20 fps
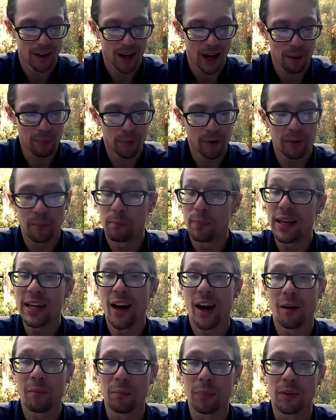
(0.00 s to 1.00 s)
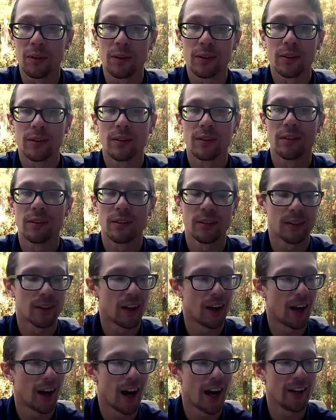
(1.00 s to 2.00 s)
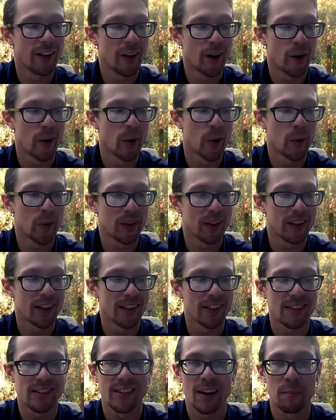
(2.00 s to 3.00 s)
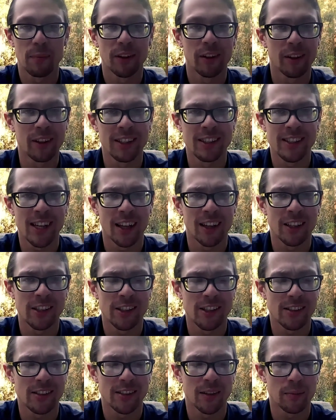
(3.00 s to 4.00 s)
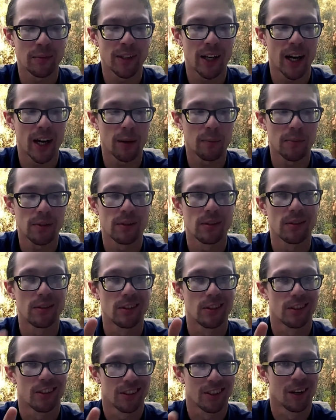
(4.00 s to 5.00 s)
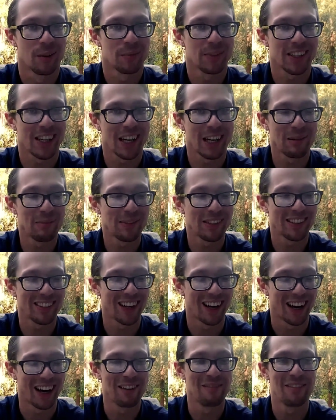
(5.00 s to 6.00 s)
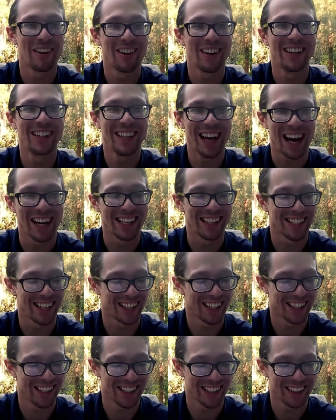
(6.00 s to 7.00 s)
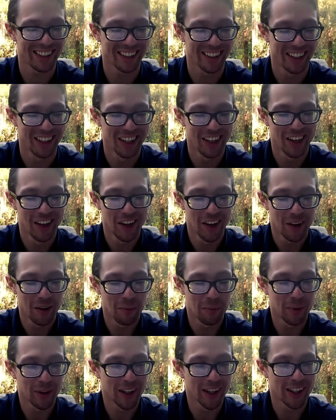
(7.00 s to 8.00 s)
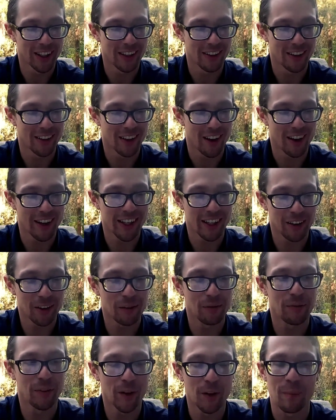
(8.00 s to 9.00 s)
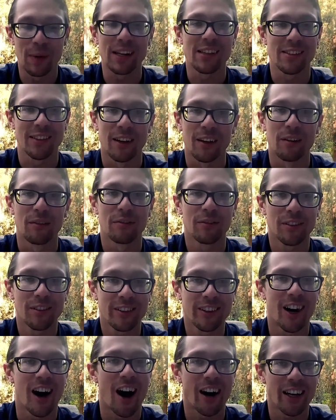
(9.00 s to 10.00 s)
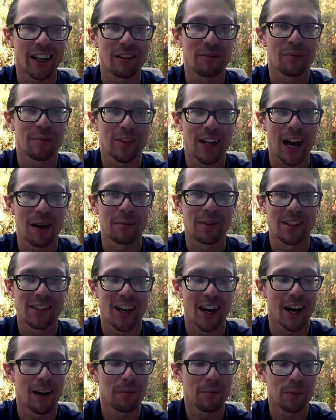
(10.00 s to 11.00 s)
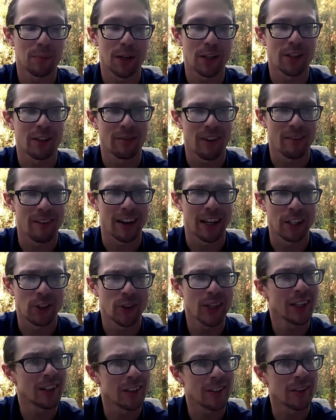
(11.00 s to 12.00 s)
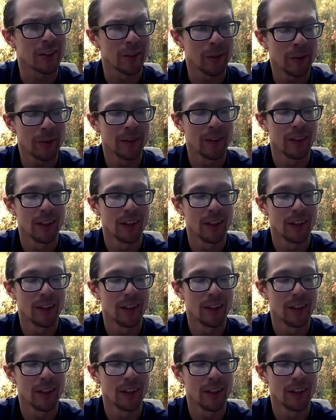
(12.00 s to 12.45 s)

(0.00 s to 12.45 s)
I put be humble. I know that I'm a little intelligent sometimes. Sometimes I'm very not intelligent, but I'll get a little full of myself, a little cocky from time to time, especially if I've had a drink or two.